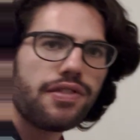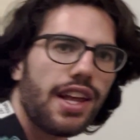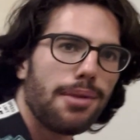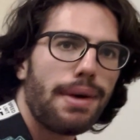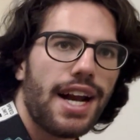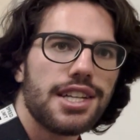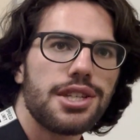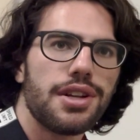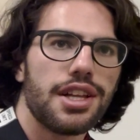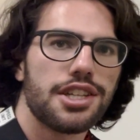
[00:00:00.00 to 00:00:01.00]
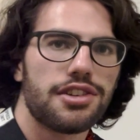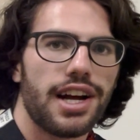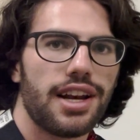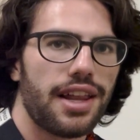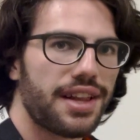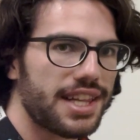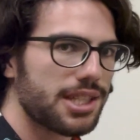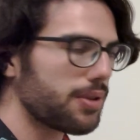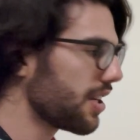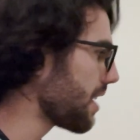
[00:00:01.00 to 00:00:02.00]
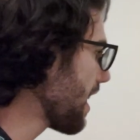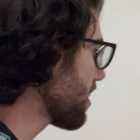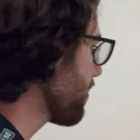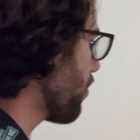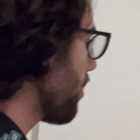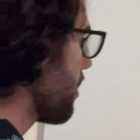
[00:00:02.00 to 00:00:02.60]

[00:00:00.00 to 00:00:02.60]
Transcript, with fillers: find the magnitude of this, right? I think that's what it's asking for.